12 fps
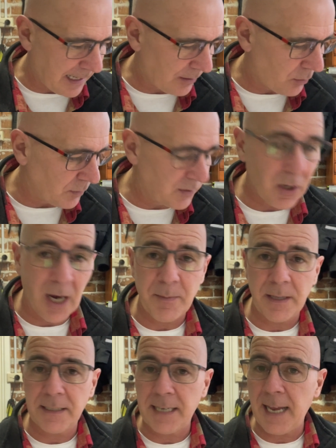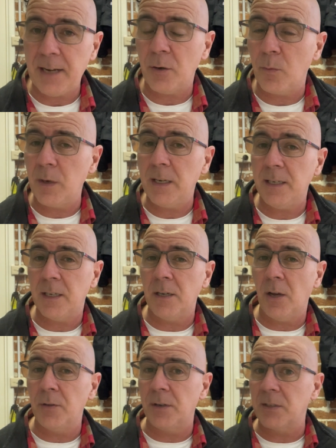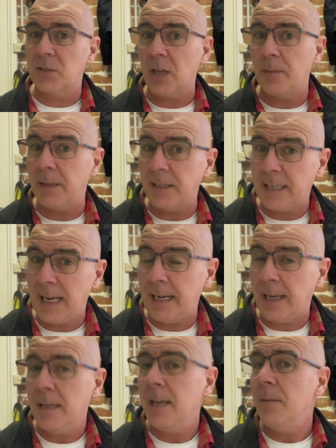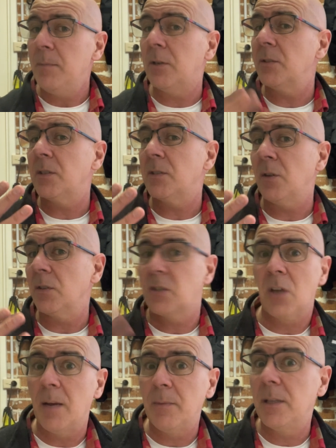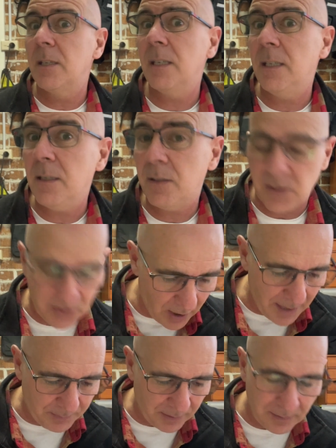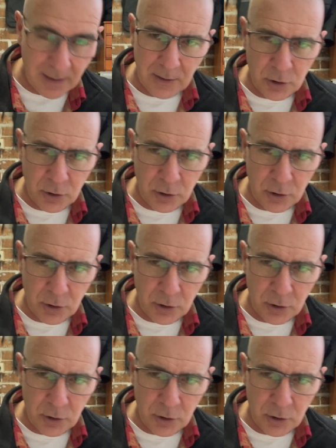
called Simon the Tanner, and we need to know that it's Simon the Tanner because it's not Simon the disciple?